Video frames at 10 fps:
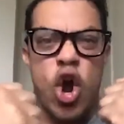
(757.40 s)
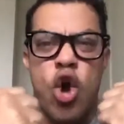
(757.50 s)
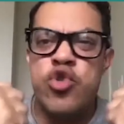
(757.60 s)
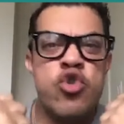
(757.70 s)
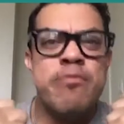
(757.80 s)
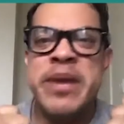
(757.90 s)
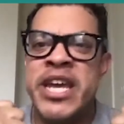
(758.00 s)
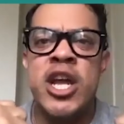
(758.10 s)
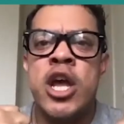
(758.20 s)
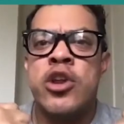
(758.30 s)
let's go,
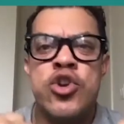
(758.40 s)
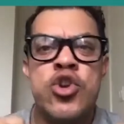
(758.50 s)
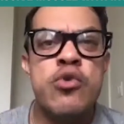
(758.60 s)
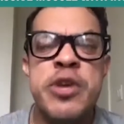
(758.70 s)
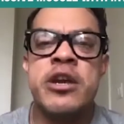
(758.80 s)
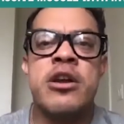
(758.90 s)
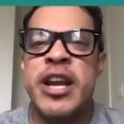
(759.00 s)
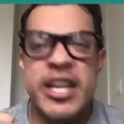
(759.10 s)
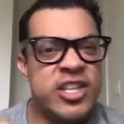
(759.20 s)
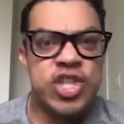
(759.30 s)
new me, new
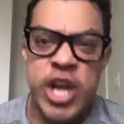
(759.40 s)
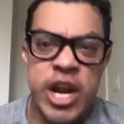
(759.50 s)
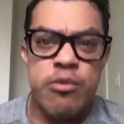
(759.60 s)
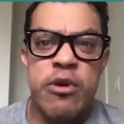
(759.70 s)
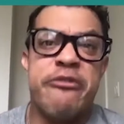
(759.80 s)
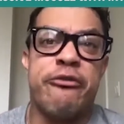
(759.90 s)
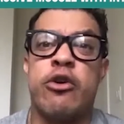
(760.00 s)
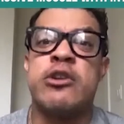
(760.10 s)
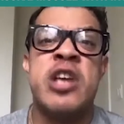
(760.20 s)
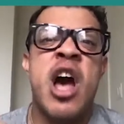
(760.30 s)
year, it's January